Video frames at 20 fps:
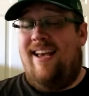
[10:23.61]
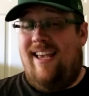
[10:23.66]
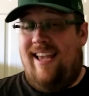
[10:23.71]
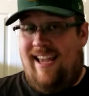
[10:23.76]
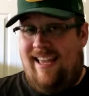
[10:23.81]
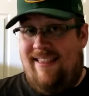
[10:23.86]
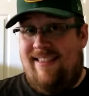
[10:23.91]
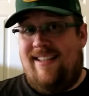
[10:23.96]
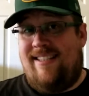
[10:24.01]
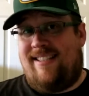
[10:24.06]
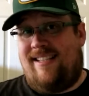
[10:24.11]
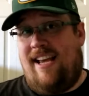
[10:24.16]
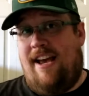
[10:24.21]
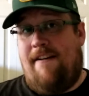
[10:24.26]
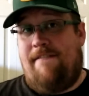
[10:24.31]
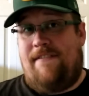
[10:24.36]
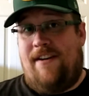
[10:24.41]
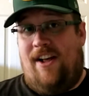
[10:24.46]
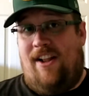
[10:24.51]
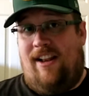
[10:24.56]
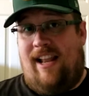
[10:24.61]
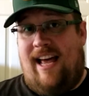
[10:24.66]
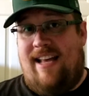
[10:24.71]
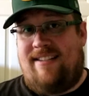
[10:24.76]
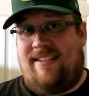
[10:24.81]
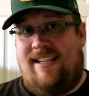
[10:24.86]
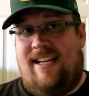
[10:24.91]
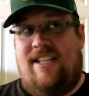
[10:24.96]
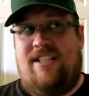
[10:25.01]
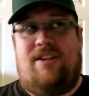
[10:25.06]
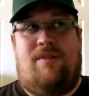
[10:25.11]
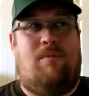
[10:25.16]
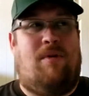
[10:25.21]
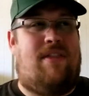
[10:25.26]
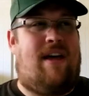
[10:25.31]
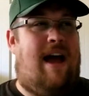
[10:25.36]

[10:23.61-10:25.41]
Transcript: in the C F L last season with,